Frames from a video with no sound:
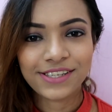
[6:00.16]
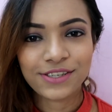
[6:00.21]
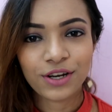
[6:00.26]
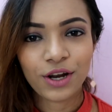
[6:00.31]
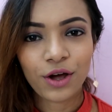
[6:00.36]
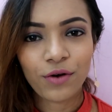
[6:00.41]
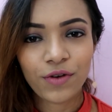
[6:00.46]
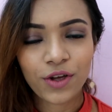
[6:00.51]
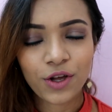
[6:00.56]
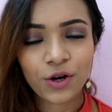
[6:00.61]
so
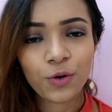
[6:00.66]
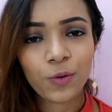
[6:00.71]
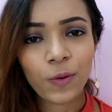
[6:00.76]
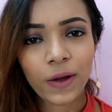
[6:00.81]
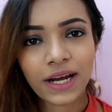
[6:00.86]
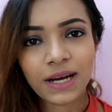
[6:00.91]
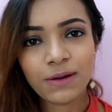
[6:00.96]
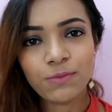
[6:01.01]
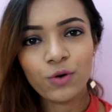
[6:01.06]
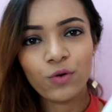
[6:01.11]
now we're going to
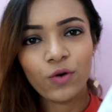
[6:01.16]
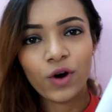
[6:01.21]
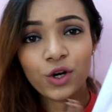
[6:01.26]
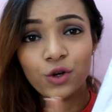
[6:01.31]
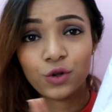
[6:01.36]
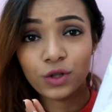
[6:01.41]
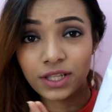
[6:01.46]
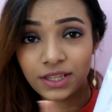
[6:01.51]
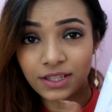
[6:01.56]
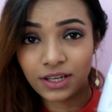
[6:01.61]
quickly move on
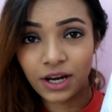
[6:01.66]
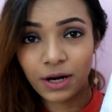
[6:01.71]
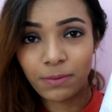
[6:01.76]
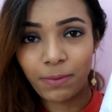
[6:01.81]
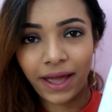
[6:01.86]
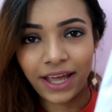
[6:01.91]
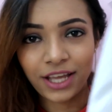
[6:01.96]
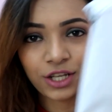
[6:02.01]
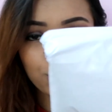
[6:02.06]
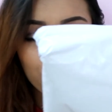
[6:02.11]
to the third
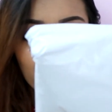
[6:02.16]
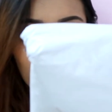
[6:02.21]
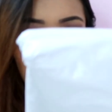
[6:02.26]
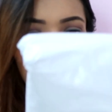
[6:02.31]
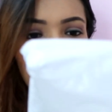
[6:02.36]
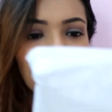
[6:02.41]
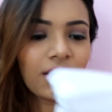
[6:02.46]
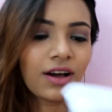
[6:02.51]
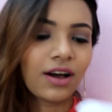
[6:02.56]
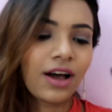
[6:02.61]
package over
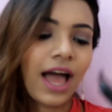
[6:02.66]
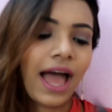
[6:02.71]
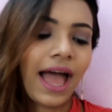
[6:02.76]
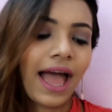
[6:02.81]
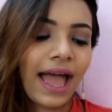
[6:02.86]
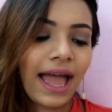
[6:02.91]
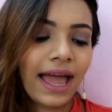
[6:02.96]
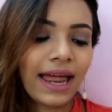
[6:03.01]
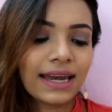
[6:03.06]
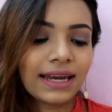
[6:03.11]
here,
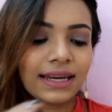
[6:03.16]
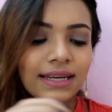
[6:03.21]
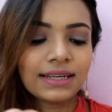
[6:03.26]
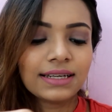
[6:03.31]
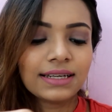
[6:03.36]
and